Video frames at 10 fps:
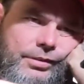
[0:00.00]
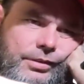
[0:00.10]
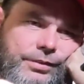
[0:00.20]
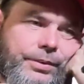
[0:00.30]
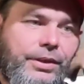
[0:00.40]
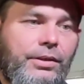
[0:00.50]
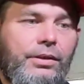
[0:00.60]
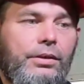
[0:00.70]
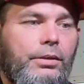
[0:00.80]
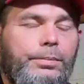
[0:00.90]
If we
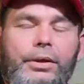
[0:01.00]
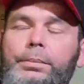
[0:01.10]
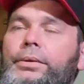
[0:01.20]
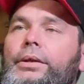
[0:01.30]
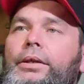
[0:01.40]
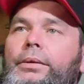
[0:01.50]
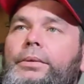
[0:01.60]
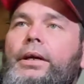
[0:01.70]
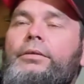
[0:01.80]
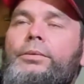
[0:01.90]
throw a little purple on it,
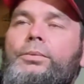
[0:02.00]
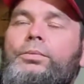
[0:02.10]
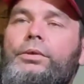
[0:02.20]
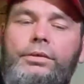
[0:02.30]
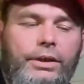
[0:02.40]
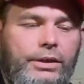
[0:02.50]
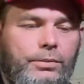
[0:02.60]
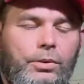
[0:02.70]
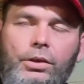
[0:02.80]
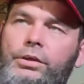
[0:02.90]
we'll have like a
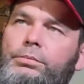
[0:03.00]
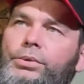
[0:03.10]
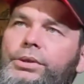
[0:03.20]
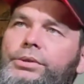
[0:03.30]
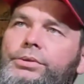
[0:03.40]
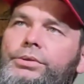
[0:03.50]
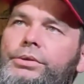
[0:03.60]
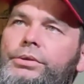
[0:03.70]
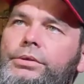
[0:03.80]
rolling bruise.